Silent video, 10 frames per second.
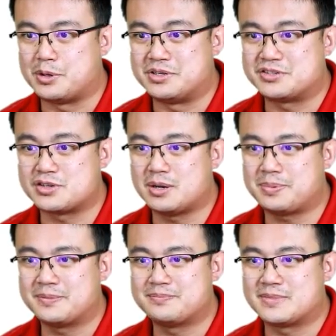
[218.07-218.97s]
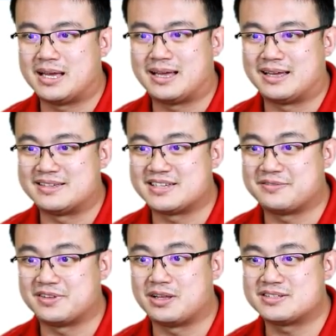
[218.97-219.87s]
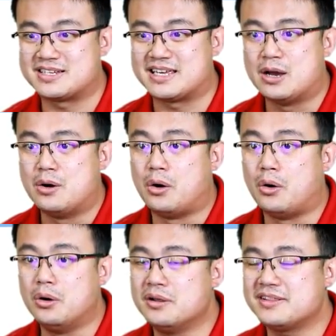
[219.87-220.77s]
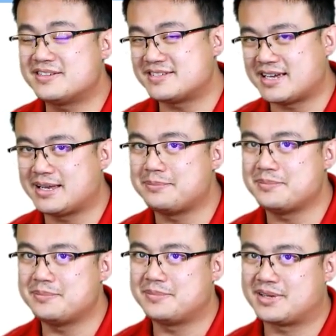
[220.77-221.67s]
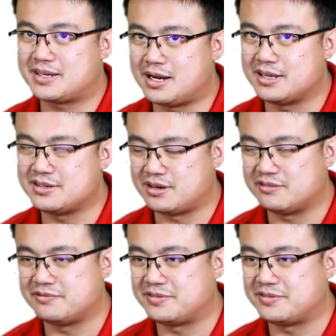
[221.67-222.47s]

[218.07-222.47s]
stop, set velocity, all the same kind of